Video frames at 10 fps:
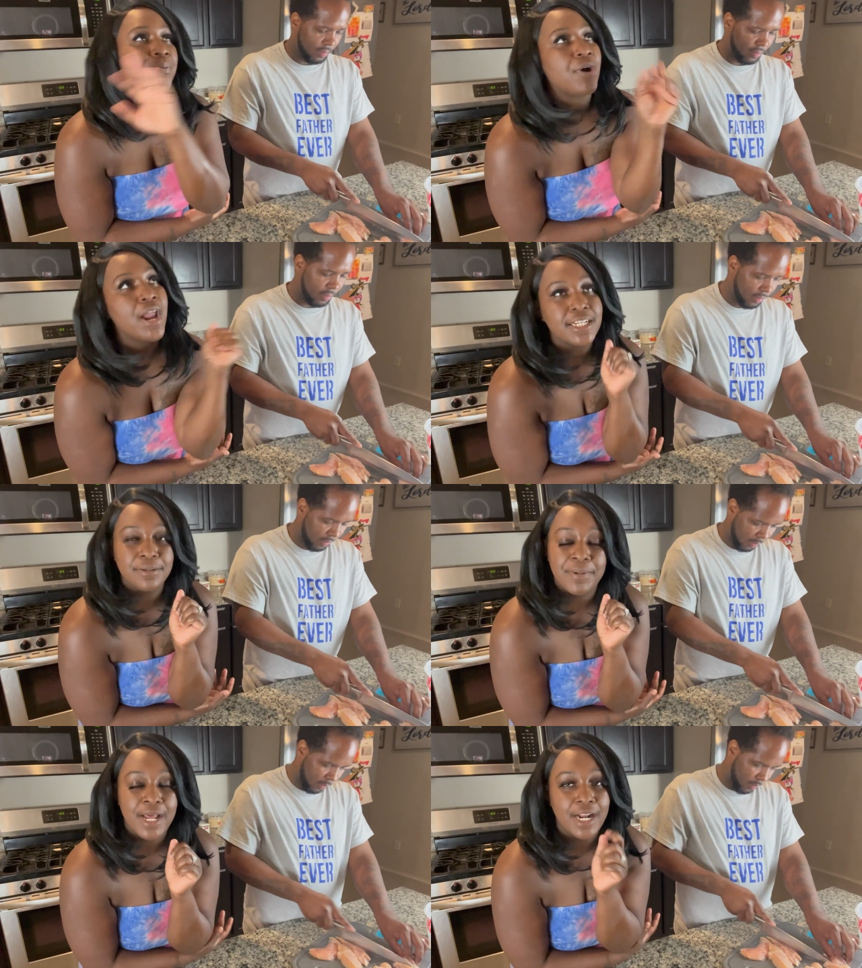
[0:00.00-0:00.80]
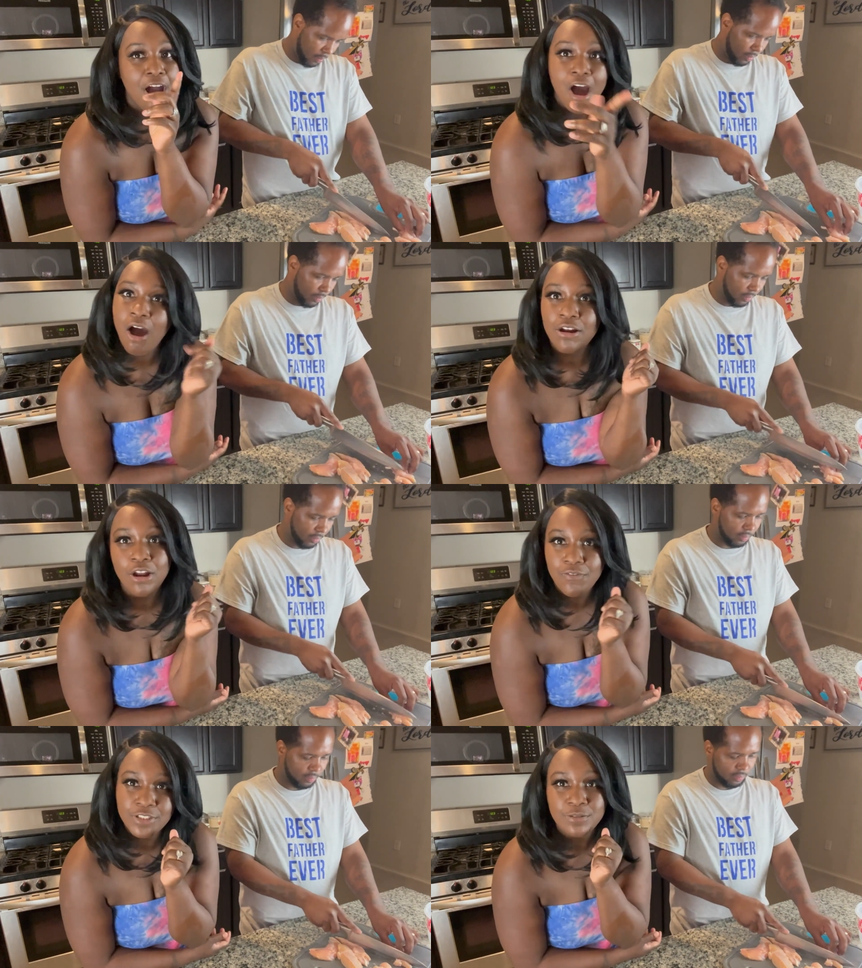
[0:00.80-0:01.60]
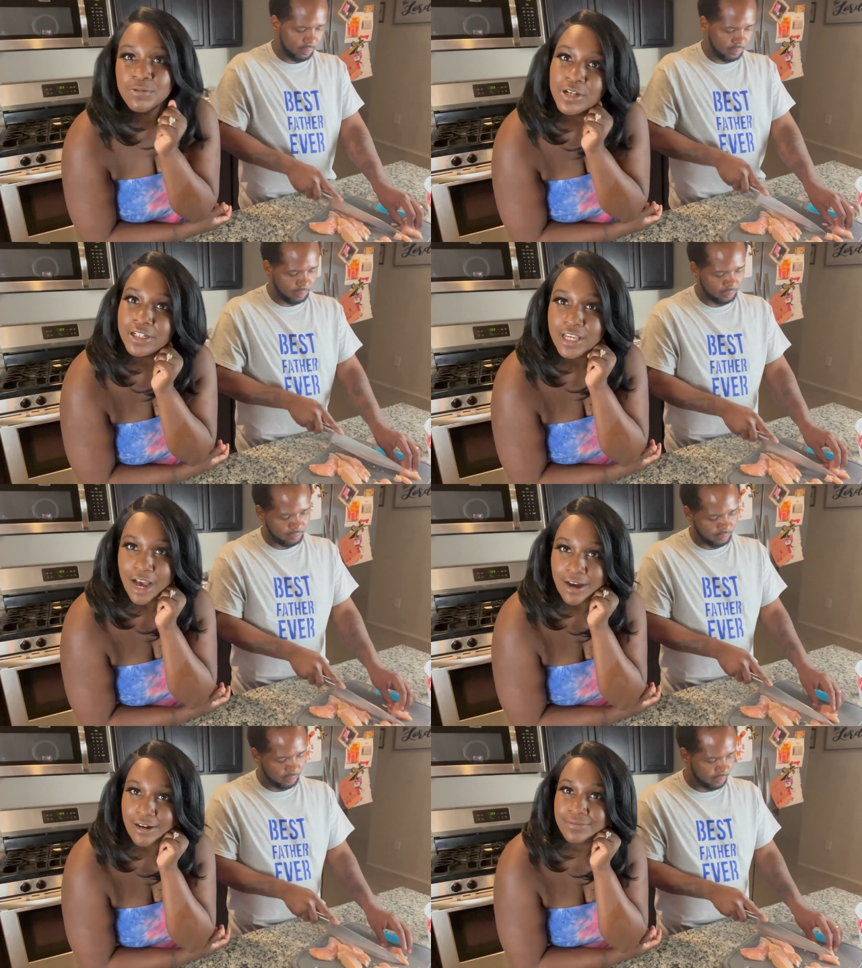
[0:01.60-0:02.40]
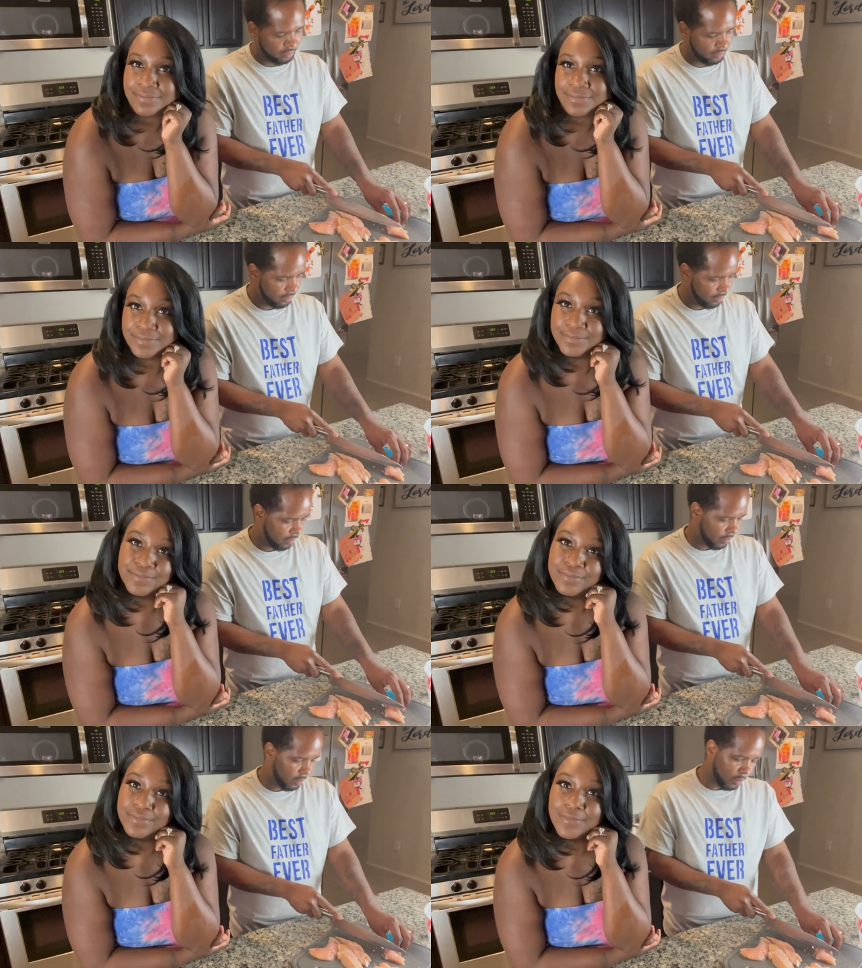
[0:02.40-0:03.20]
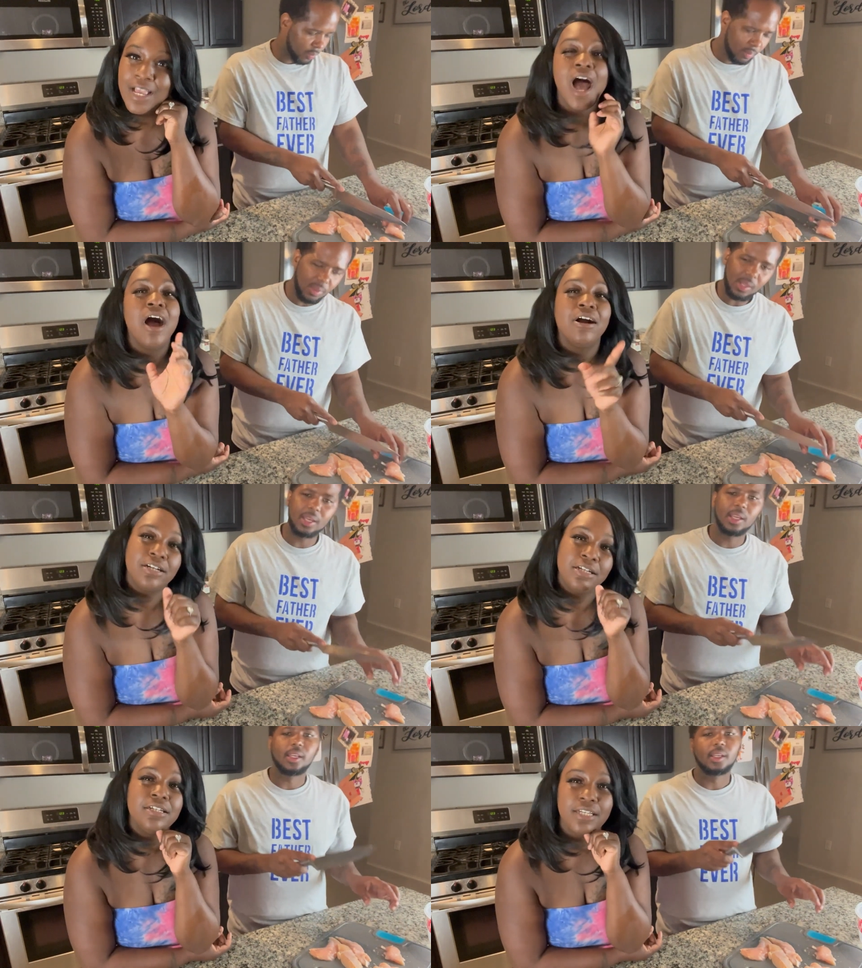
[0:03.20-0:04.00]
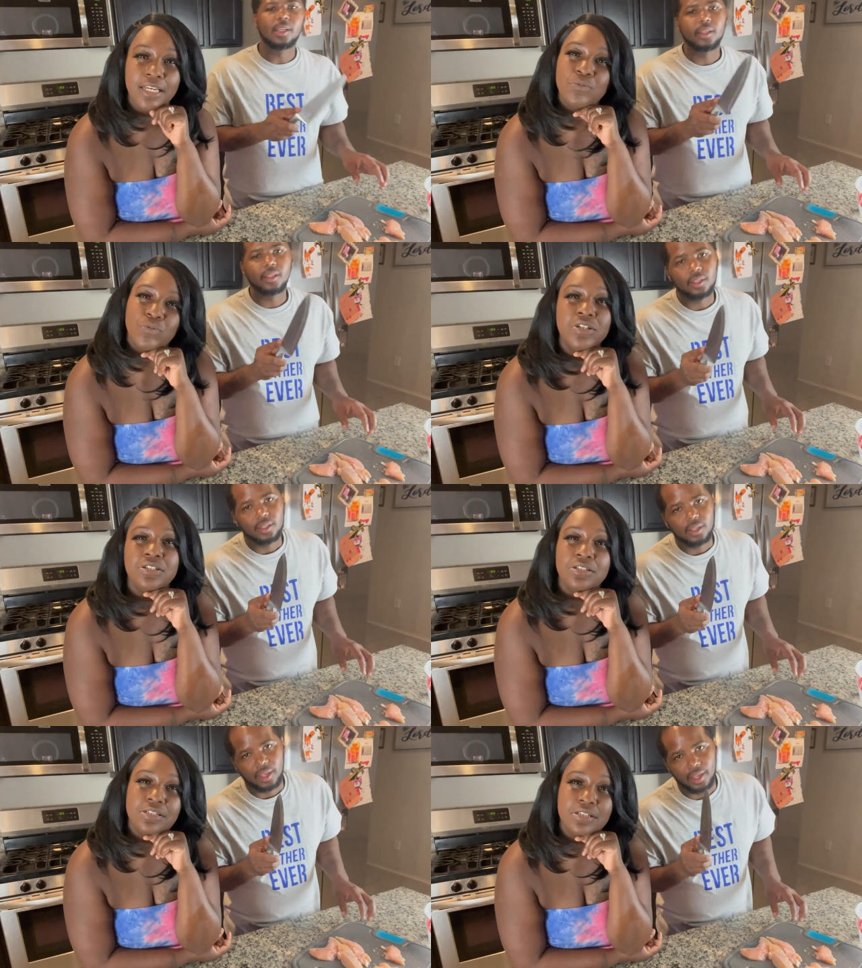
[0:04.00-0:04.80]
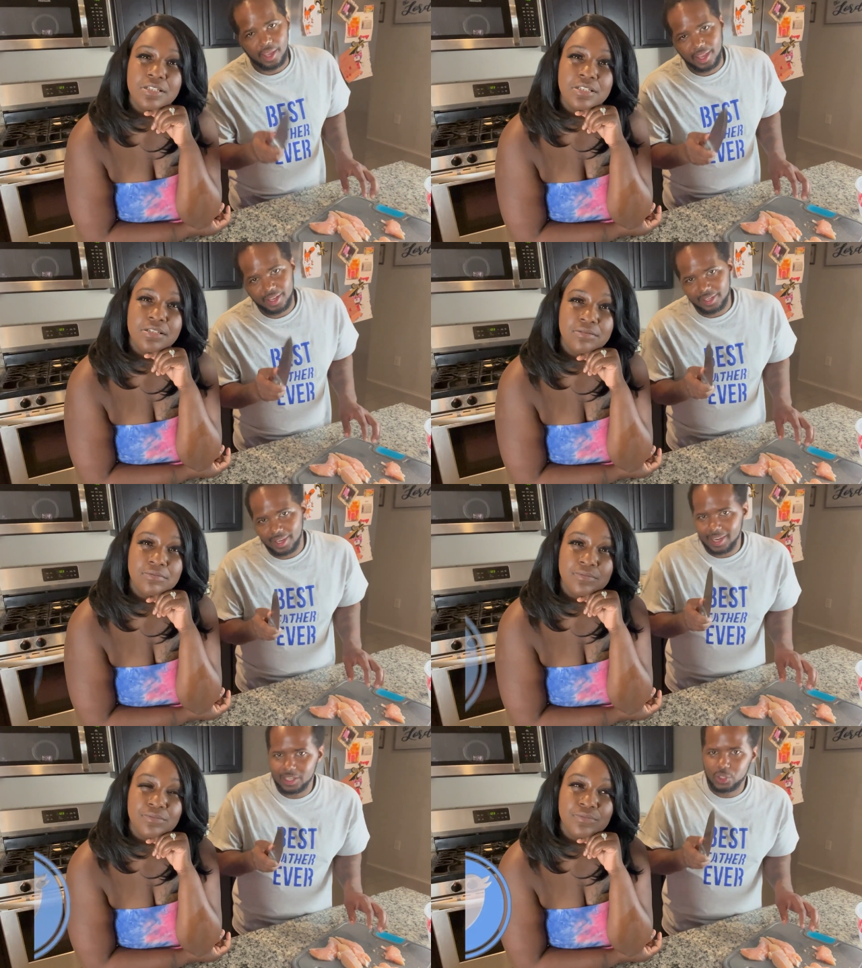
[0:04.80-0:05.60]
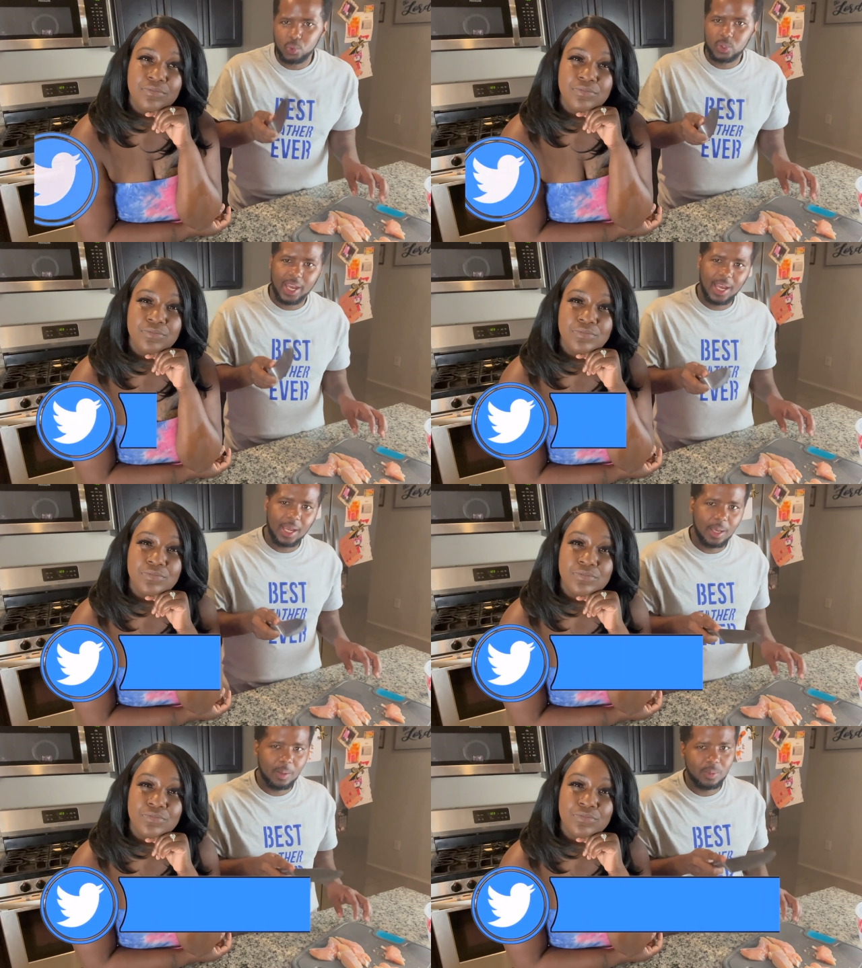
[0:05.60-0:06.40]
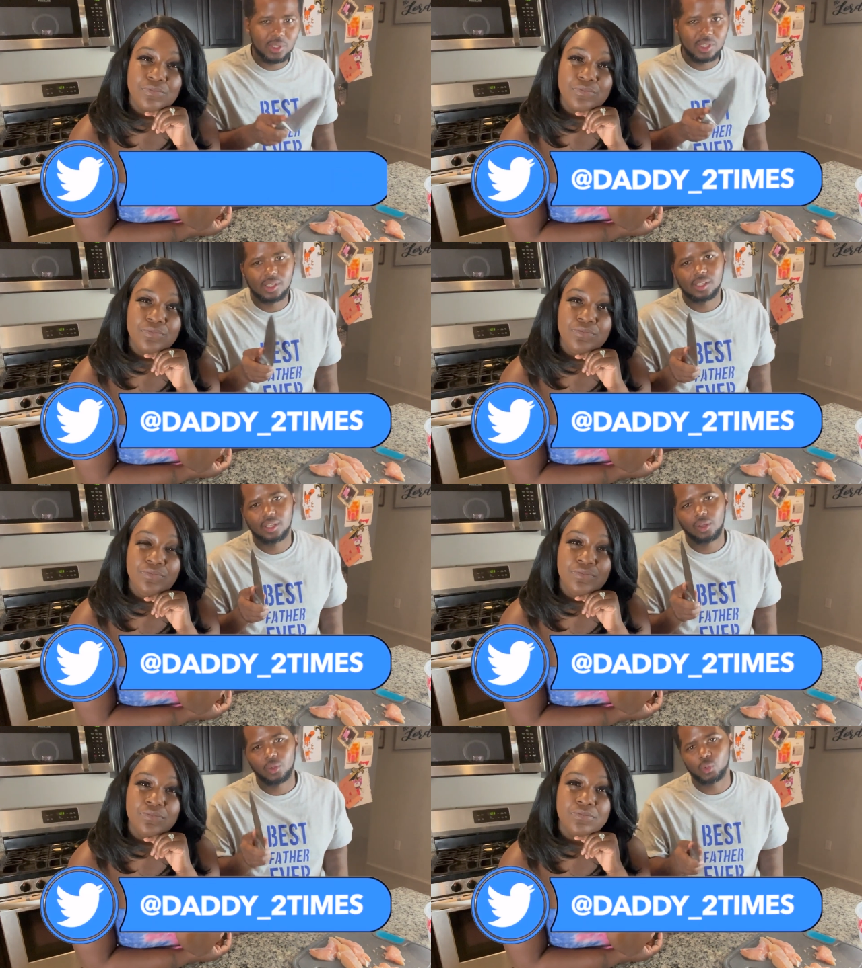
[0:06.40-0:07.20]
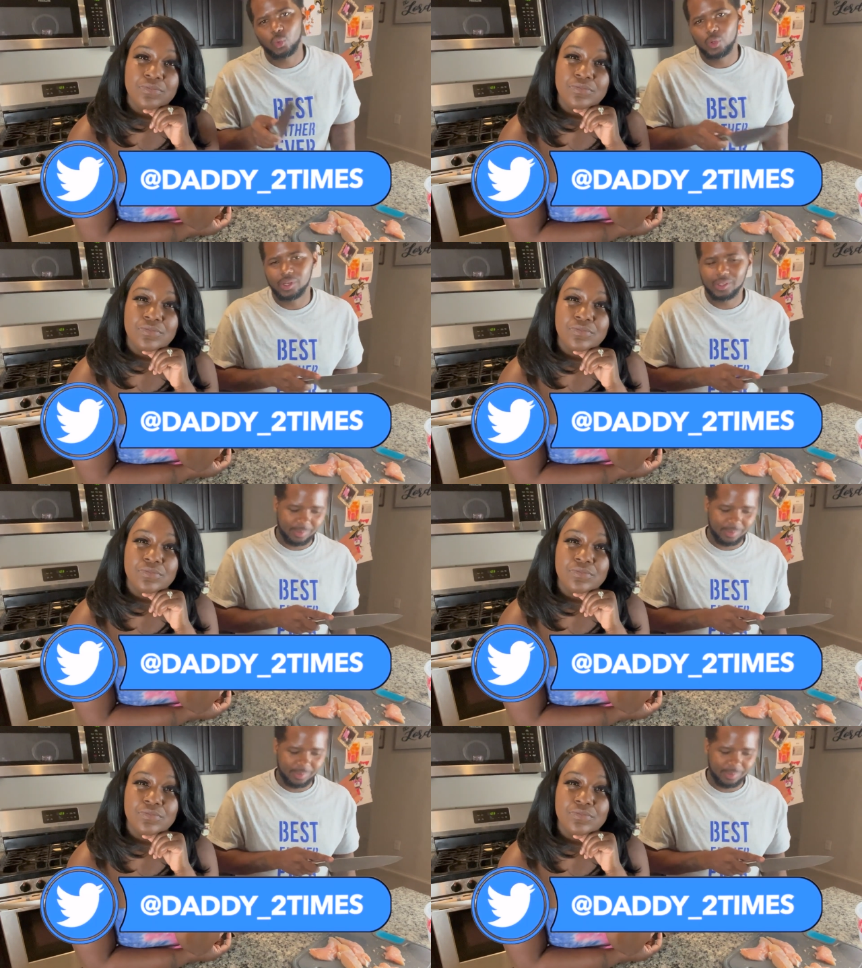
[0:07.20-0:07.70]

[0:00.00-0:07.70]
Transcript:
Speaker 1: bragged about it all over Twitter, y'all how good it was.
Speaker 2: At daddy two times on Twitter.